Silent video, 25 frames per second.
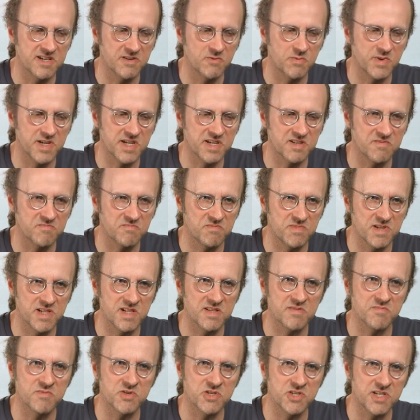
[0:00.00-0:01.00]
we can
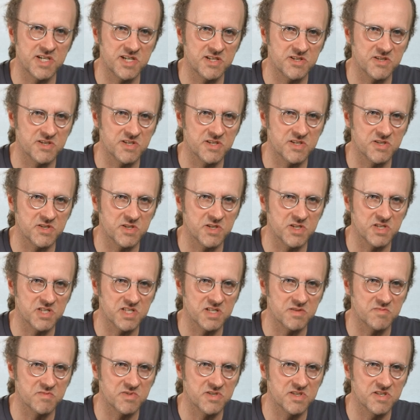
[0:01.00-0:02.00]
build machine learning
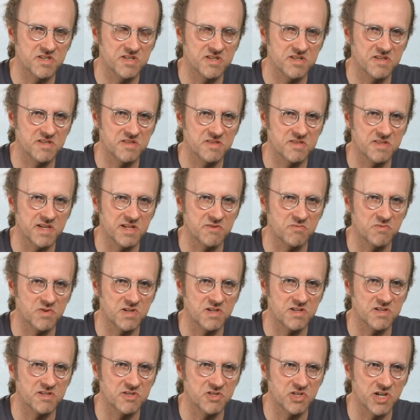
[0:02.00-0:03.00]
systems that
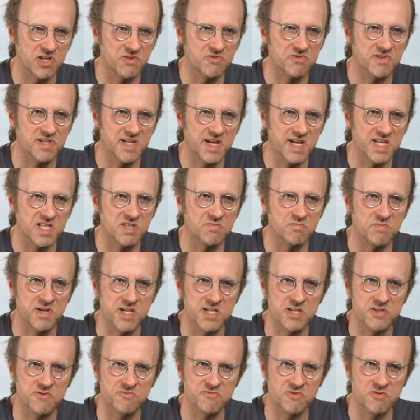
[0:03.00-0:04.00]
will generalize
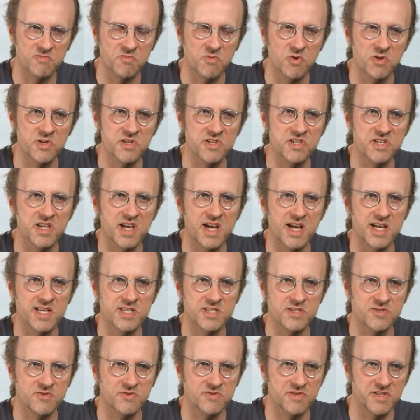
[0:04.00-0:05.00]
better from one
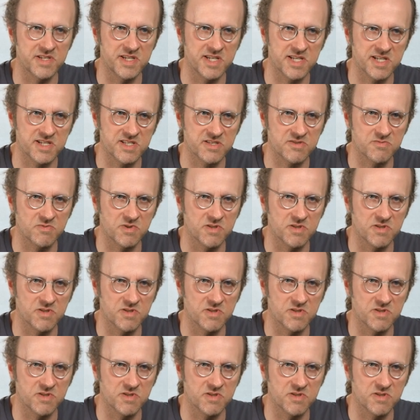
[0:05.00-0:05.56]
task to the next